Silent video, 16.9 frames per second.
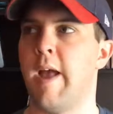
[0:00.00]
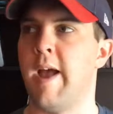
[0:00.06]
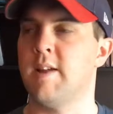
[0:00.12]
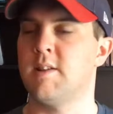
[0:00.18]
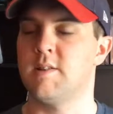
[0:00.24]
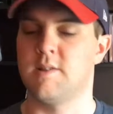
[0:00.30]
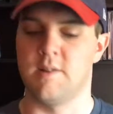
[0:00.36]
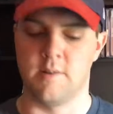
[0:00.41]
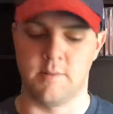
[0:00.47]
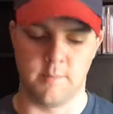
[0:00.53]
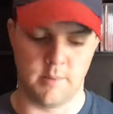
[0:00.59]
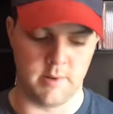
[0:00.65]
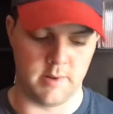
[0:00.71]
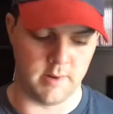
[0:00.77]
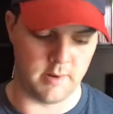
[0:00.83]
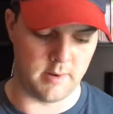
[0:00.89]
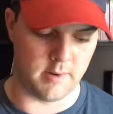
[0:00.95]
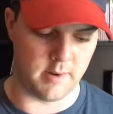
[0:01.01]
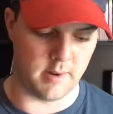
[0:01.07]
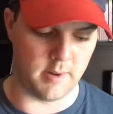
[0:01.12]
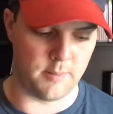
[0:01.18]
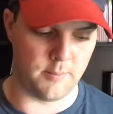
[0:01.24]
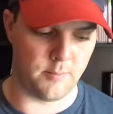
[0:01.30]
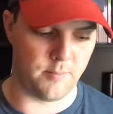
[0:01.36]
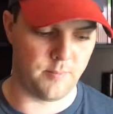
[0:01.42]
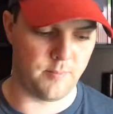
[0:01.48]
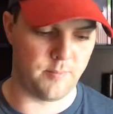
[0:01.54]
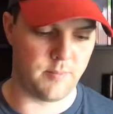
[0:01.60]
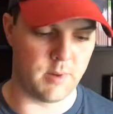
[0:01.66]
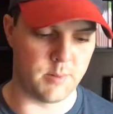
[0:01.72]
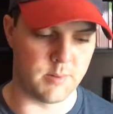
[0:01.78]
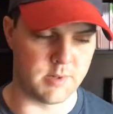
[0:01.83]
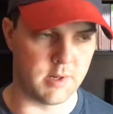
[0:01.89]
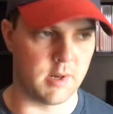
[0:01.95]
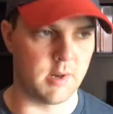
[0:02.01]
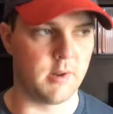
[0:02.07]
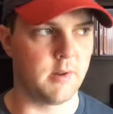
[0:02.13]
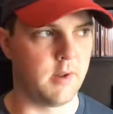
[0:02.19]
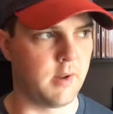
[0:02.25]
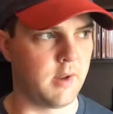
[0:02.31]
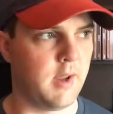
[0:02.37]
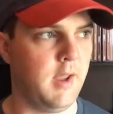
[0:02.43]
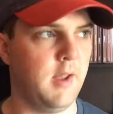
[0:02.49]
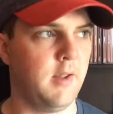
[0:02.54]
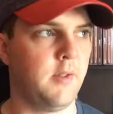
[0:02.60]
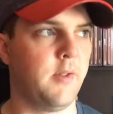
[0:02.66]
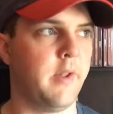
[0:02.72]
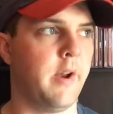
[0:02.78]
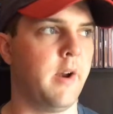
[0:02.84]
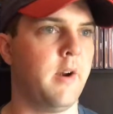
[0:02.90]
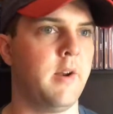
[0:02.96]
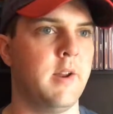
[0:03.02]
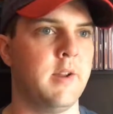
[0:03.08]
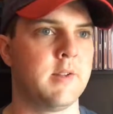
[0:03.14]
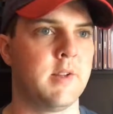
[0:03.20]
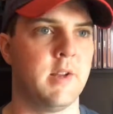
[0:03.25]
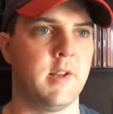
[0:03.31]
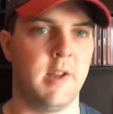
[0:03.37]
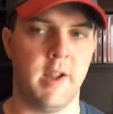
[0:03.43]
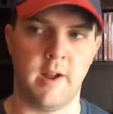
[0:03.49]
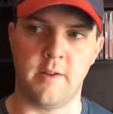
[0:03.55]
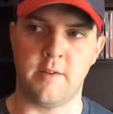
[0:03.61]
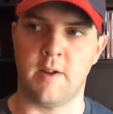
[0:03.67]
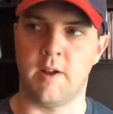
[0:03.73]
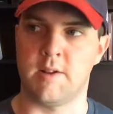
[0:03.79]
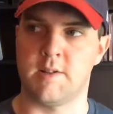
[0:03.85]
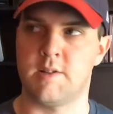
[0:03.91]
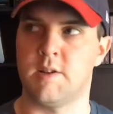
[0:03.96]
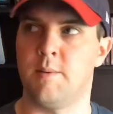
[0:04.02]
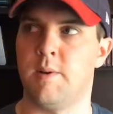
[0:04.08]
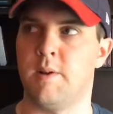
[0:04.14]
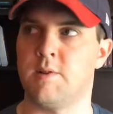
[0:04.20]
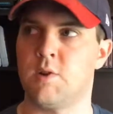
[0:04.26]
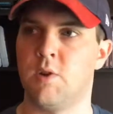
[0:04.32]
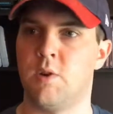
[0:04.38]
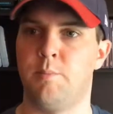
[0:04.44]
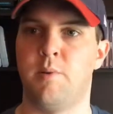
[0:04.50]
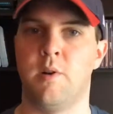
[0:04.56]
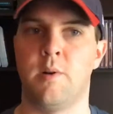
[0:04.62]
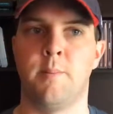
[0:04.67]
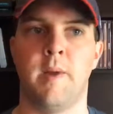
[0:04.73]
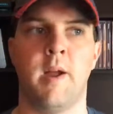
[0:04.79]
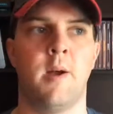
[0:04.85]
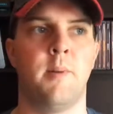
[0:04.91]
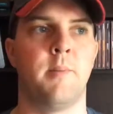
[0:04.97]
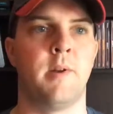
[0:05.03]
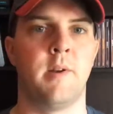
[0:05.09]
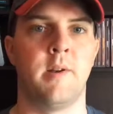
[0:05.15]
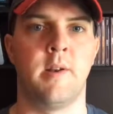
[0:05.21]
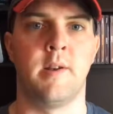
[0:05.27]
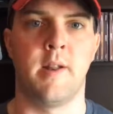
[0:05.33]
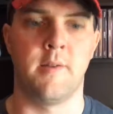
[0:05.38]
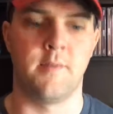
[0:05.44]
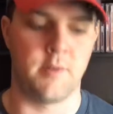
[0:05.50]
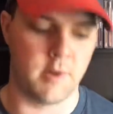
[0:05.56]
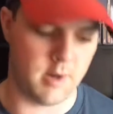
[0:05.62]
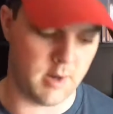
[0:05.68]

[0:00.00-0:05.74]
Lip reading: asked them, and there was a kid there, and he said, yeah, I got some. I was going to put them out, but I didn't have